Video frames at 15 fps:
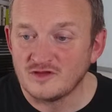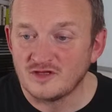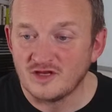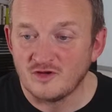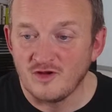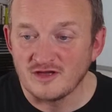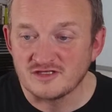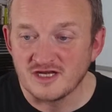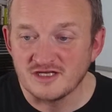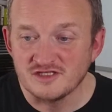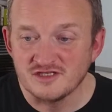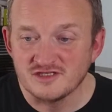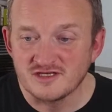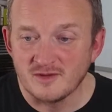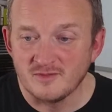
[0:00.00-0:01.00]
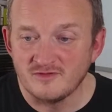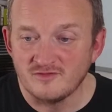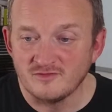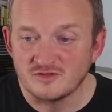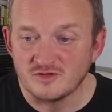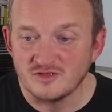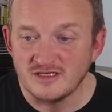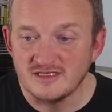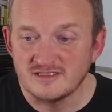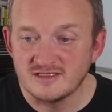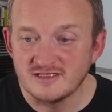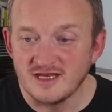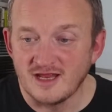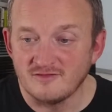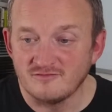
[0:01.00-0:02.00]
Congratulations coming through John
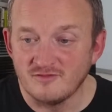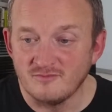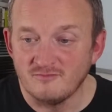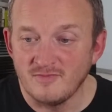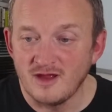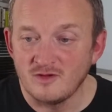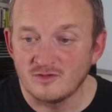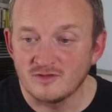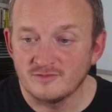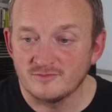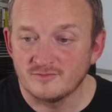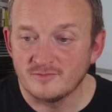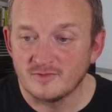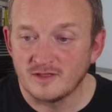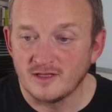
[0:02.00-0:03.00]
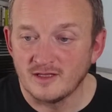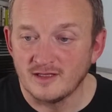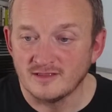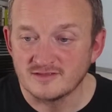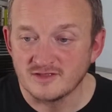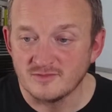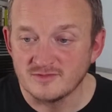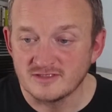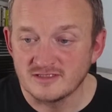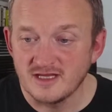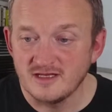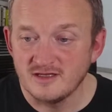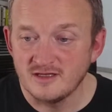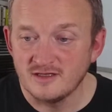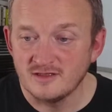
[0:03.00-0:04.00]
Neeson and from Malc. Simon
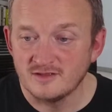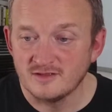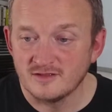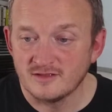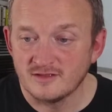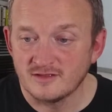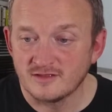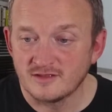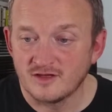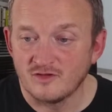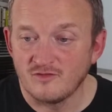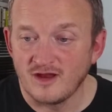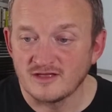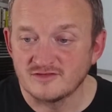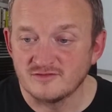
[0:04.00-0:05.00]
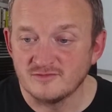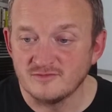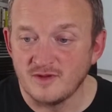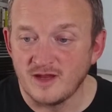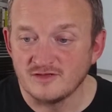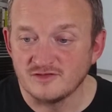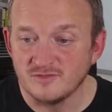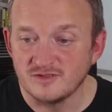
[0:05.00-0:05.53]
Skinner. Congrats from Andrew